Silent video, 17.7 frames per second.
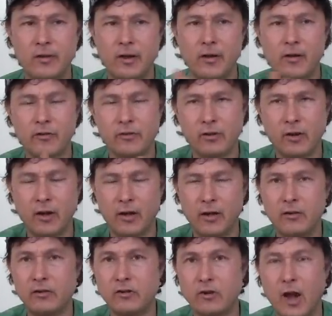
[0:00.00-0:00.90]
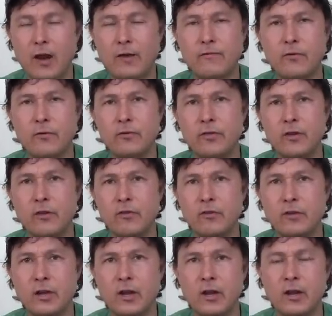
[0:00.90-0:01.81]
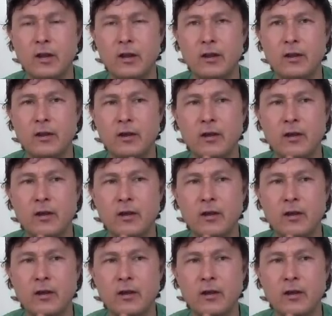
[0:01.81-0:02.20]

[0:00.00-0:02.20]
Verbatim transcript: I also I ate jackfruit the other day.